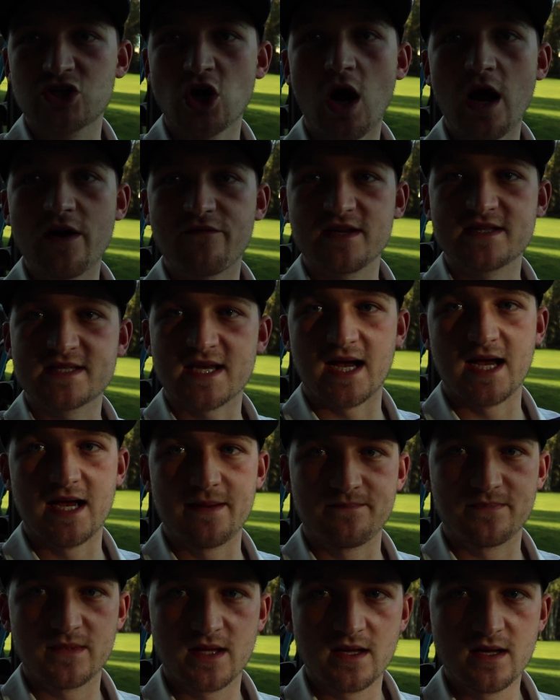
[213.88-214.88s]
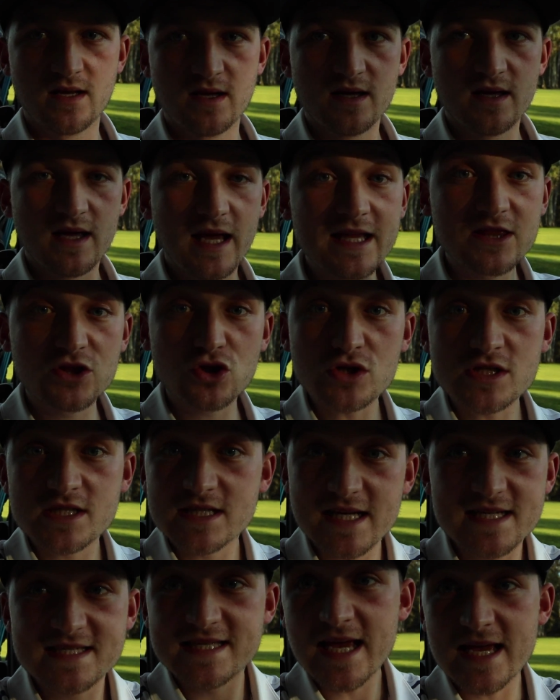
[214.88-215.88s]
shot every time. It doesn't
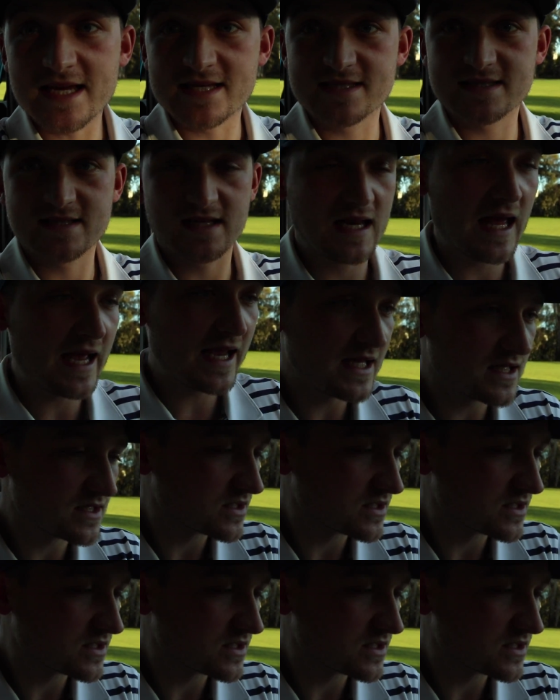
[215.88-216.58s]
exist. Like,